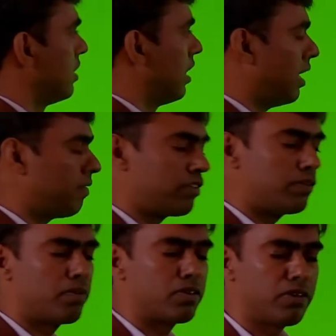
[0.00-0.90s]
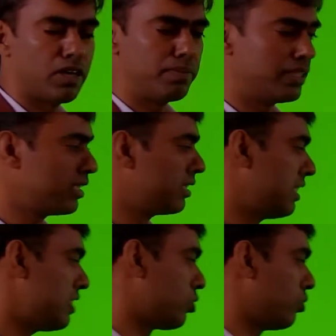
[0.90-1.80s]
After performing
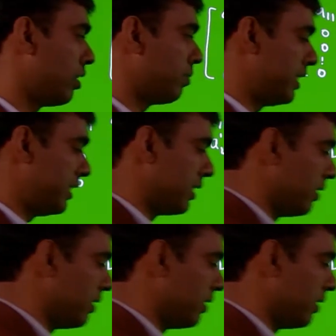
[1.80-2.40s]
this row operation,